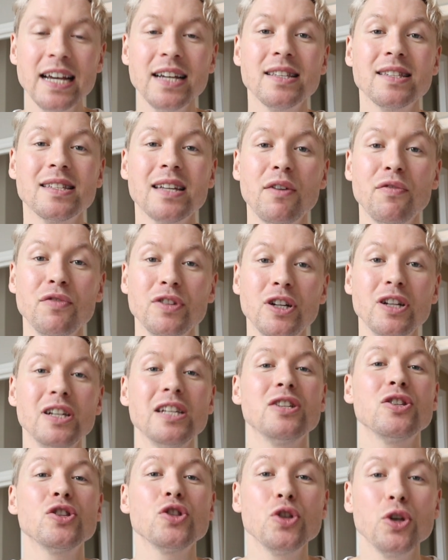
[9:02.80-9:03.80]
It's definitely
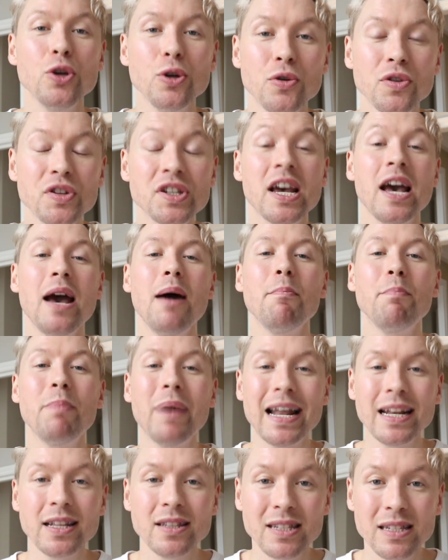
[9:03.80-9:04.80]
soothed,
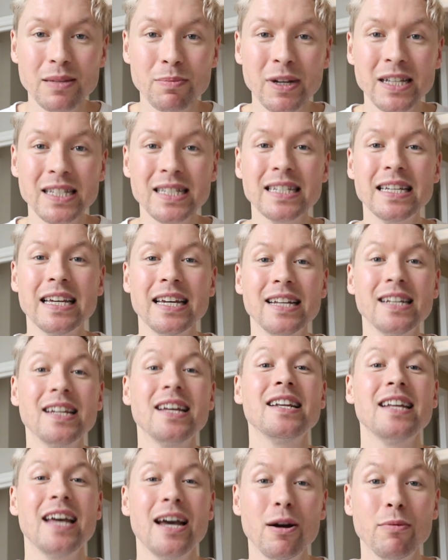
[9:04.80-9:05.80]
balanced my skin
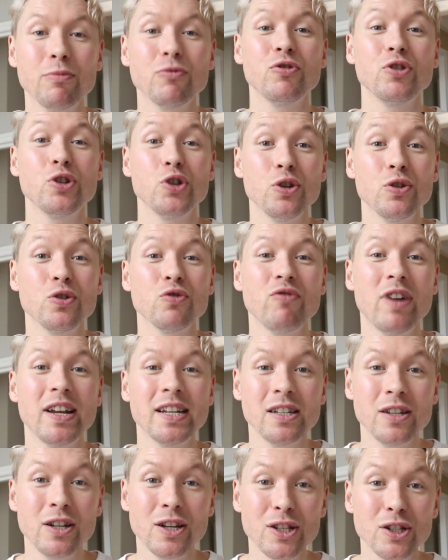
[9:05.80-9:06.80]
and helped reduce
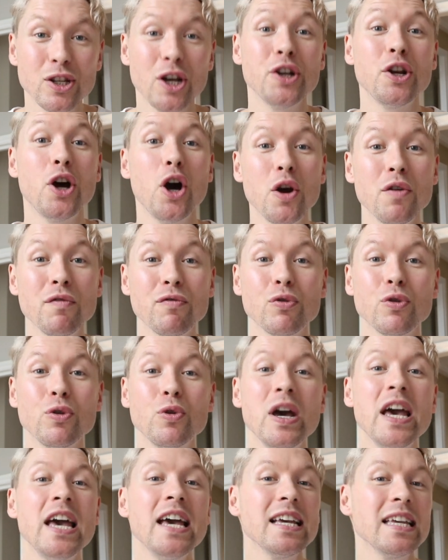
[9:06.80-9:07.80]
redness and
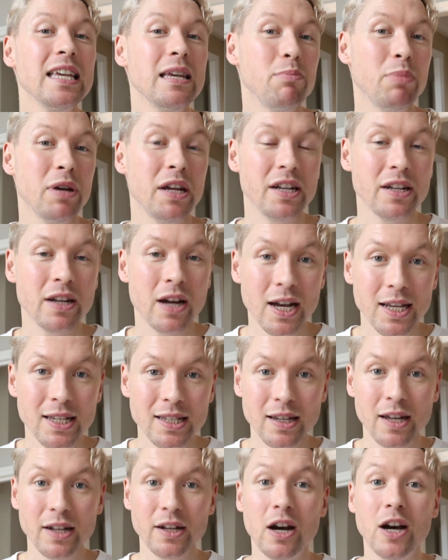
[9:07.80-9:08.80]
overall keep it
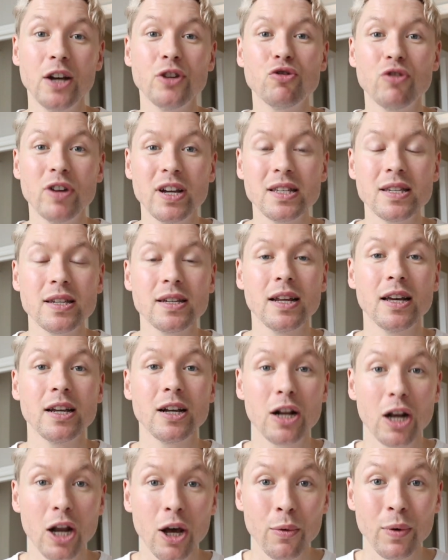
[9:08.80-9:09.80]
nice and hydrated and
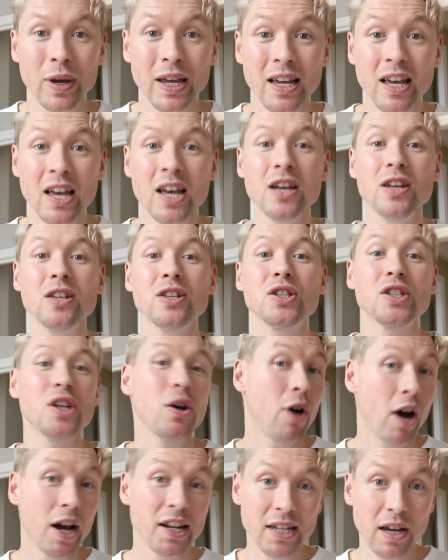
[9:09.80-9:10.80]
glowing. So
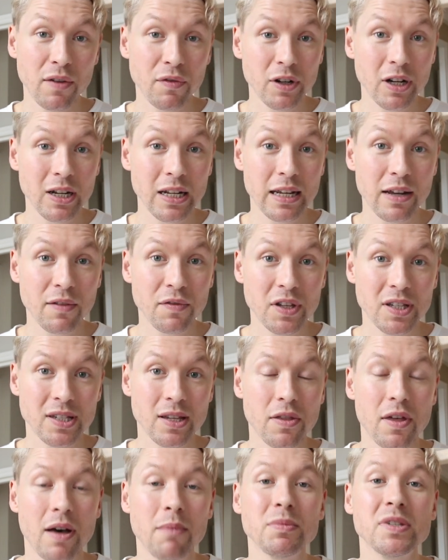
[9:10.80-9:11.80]
I definitely give this a
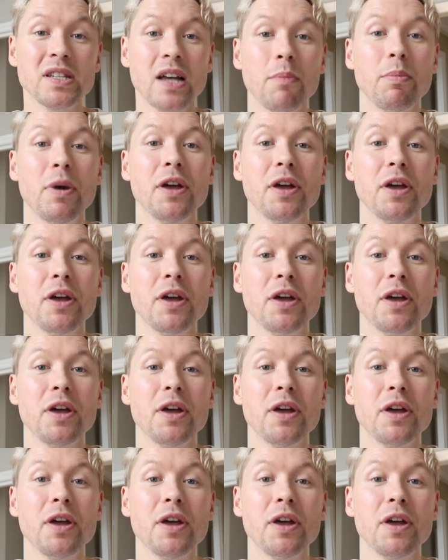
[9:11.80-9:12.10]
thumbs up.